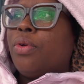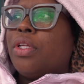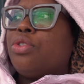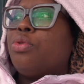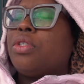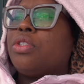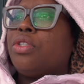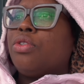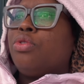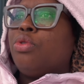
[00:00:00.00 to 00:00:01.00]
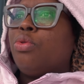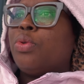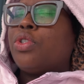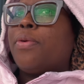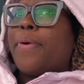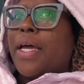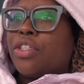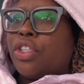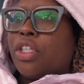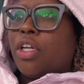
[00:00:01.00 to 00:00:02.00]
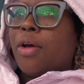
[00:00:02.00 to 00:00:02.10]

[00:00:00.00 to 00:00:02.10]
that you can still do what you're passionate